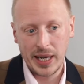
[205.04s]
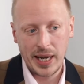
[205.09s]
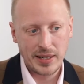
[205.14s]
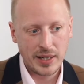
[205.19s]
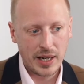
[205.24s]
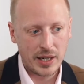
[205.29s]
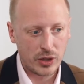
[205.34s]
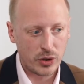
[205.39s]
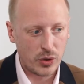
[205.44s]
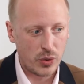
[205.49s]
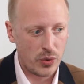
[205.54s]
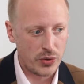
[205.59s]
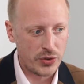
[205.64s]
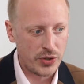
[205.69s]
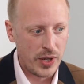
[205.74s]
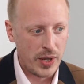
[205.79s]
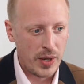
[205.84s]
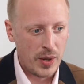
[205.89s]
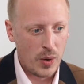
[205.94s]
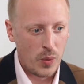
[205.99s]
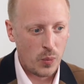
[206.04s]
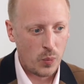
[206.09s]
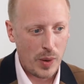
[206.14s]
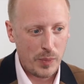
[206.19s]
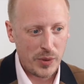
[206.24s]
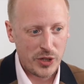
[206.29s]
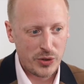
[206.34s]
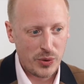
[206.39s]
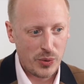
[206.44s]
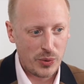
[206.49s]
And of course, when
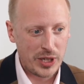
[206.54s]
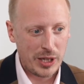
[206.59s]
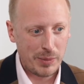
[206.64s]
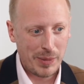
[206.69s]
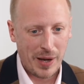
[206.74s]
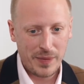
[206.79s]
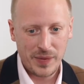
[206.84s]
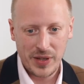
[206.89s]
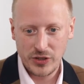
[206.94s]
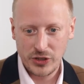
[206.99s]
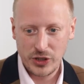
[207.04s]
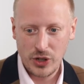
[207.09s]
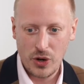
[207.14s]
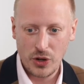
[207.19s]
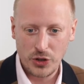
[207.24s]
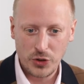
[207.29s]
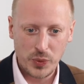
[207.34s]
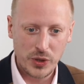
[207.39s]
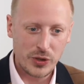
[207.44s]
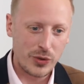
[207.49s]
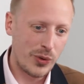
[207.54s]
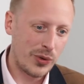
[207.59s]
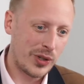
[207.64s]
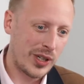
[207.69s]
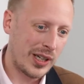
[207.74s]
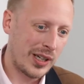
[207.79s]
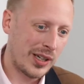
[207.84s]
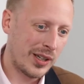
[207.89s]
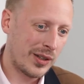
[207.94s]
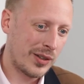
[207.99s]
we're talking about this cost, we're
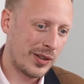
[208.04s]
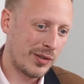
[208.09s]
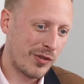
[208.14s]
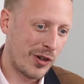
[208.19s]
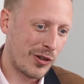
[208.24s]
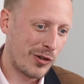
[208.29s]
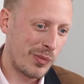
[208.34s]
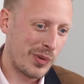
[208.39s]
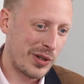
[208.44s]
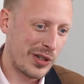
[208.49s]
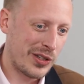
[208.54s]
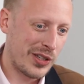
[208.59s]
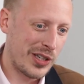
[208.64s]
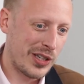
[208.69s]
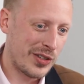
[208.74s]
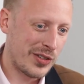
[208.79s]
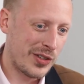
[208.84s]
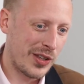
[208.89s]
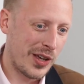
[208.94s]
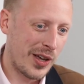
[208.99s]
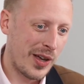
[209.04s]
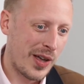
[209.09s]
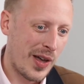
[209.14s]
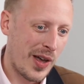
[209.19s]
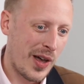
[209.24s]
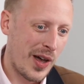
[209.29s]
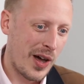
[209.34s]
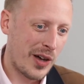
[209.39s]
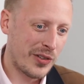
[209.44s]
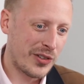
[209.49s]
talking at the vulnerabilities that
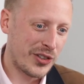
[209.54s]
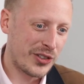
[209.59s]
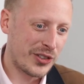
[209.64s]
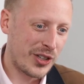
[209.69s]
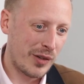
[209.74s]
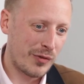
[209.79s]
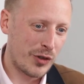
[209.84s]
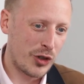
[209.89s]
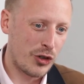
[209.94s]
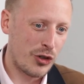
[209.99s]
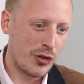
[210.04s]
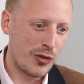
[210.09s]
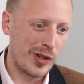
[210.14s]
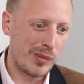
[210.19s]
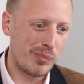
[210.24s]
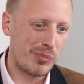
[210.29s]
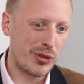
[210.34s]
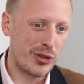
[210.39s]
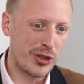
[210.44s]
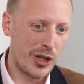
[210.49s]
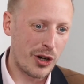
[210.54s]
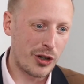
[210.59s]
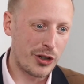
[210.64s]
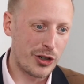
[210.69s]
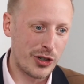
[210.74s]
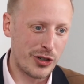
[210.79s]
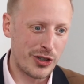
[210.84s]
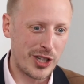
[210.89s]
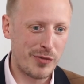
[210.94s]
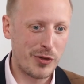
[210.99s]
are discovered during
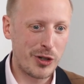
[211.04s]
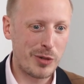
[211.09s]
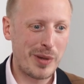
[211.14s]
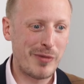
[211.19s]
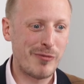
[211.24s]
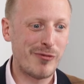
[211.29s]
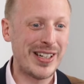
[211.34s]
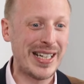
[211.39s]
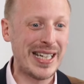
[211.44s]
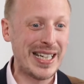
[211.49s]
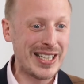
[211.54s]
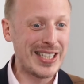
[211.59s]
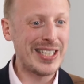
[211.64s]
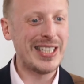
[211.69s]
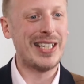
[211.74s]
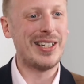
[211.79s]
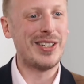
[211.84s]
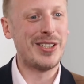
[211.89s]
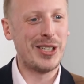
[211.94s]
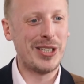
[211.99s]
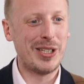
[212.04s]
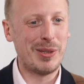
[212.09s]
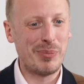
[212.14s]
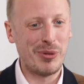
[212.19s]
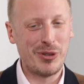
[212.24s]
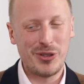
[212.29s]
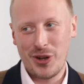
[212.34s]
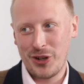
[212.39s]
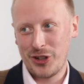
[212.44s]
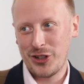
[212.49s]
production. So they've already been released into the
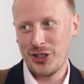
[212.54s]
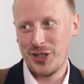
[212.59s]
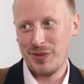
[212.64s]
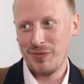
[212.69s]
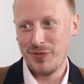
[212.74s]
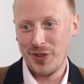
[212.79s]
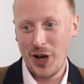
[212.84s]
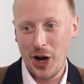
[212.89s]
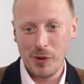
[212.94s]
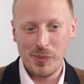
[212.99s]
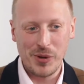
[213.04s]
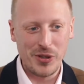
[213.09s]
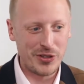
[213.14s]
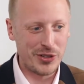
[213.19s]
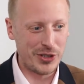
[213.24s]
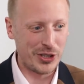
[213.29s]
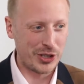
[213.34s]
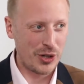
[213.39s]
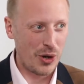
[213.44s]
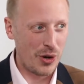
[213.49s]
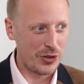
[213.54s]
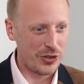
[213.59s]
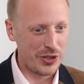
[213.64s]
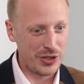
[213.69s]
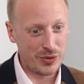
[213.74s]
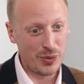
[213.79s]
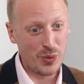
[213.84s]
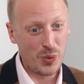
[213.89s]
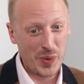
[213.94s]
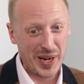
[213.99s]
production environment. So the cost is
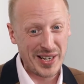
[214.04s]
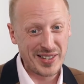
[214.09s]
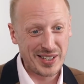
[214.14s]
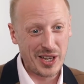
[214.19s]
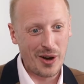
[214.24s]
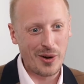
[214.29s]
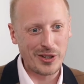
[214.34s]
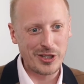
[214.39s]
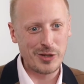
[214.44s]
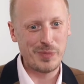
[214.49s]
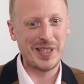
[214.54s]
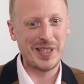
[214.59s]
always going to